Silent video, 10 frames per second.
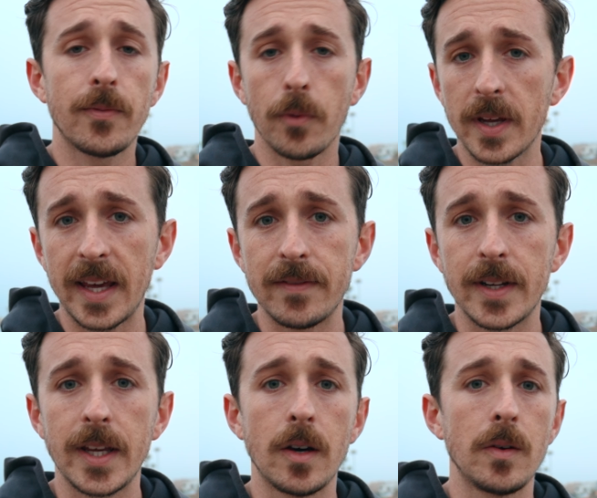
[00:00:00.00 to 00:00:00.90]
4K
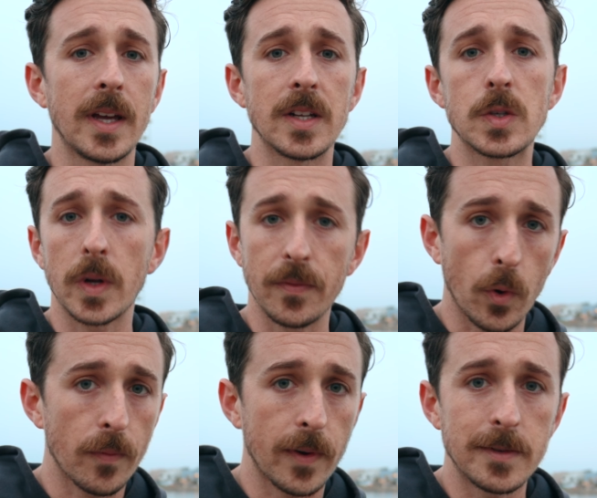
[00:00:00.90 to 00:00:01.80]
video in
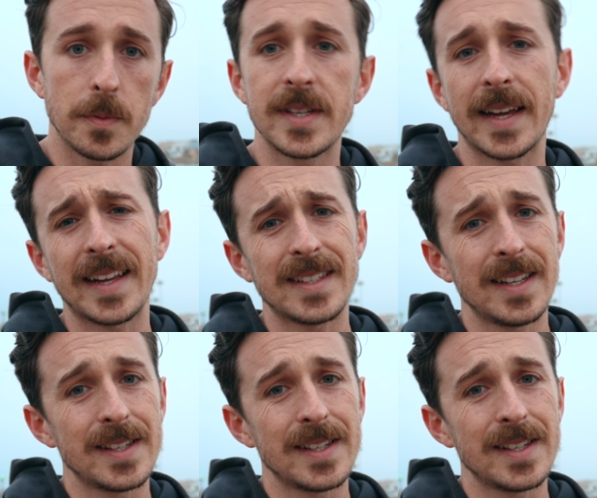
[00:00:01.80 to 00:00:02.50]
24 frames per second,